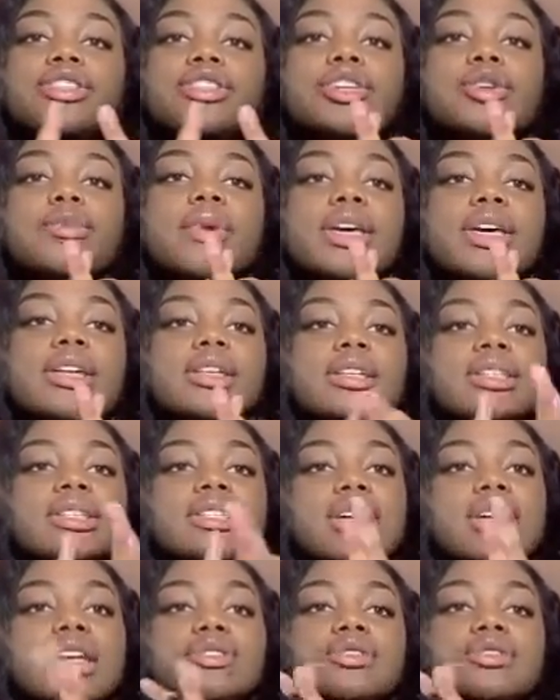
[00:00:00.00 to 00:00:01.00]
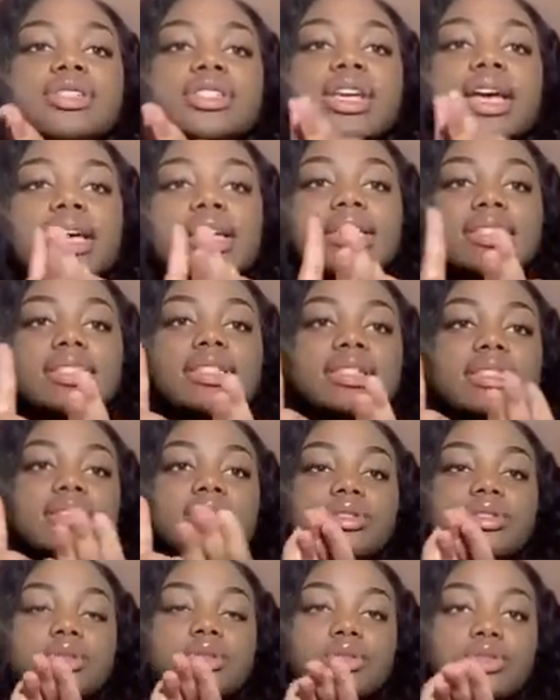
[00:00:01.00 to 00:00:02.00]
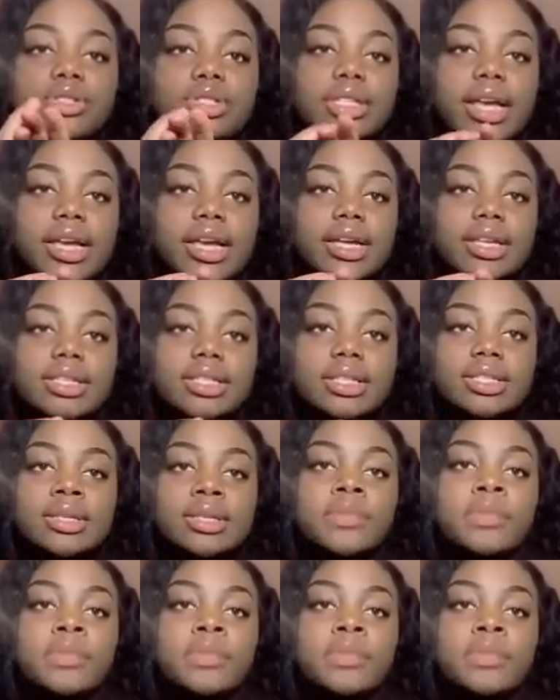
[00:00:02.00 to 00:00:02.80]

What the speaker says: humanities, natural sciences, and social sciences.